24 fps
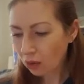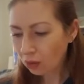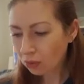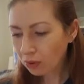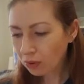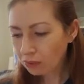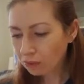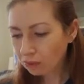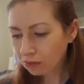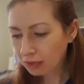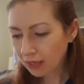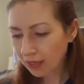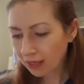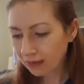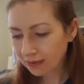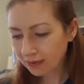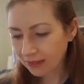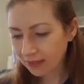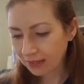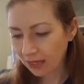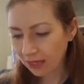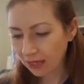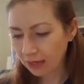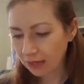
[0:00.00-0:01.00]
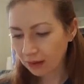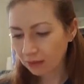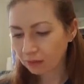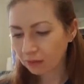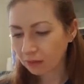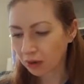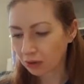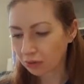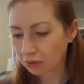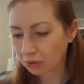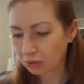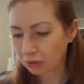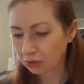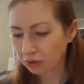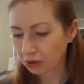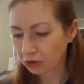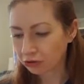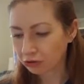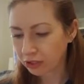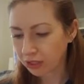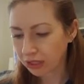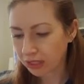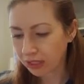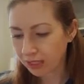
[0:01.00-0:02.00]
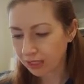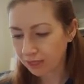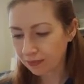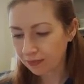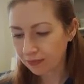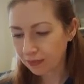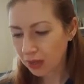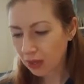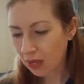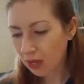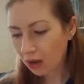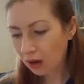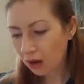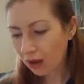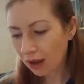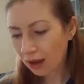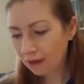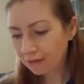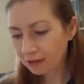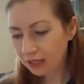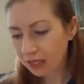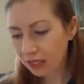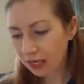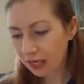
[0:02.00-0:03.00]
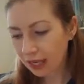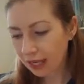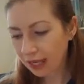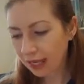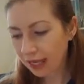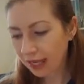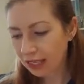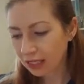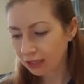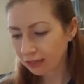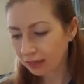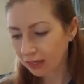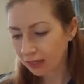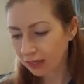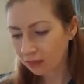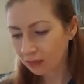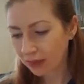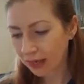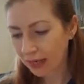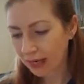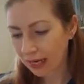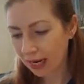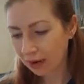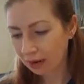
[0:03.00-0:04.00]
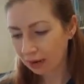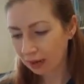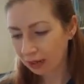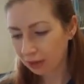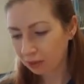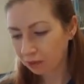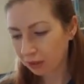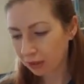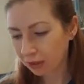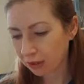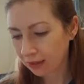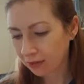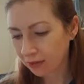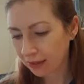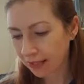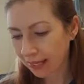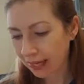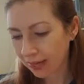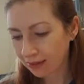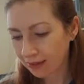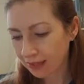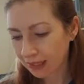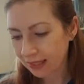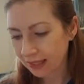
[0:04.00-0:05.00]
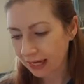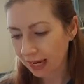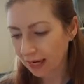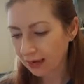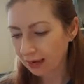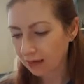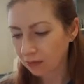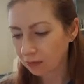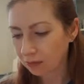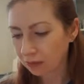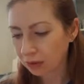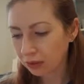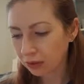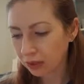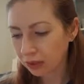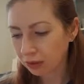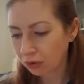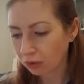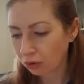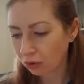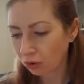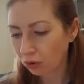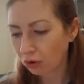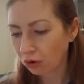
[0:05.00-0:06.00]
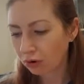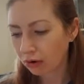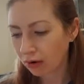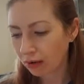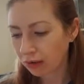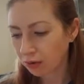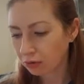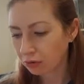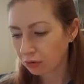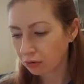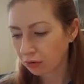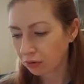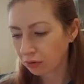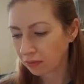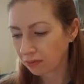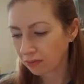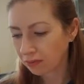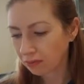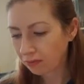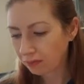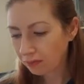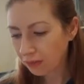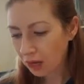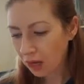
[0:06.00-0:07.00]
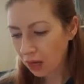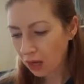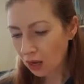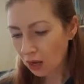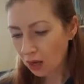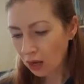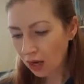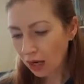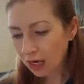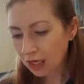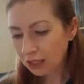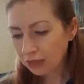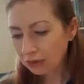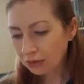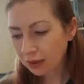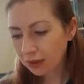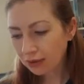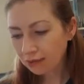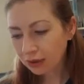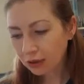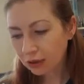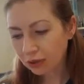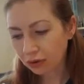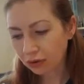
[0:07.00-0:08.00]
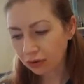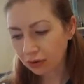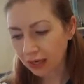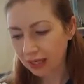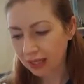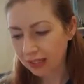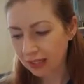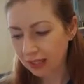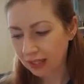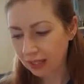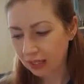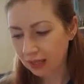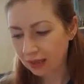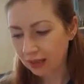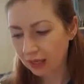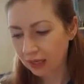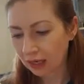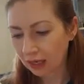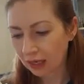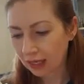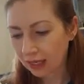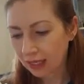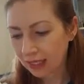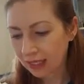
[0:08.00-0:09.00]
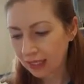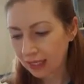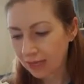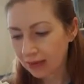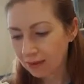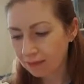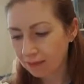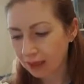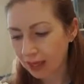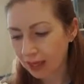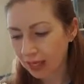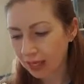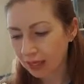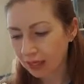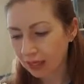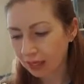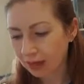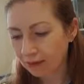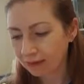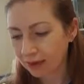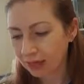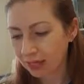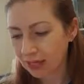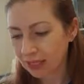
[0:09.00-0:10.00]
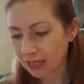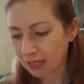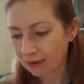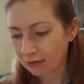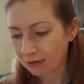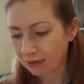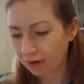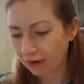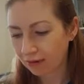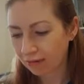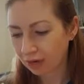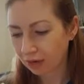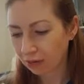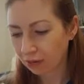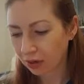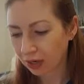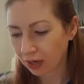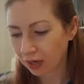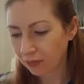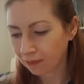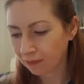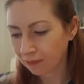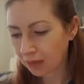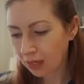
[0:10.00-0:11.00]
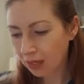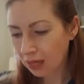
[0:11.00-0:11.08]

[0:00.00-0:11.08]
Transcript: One more day of sun and Mum will notice. I'll have to lie again to explain how I could possibly get this tan at the bookstore or at the mall. I don't have a choice, and the lies keep making life easier for everyone.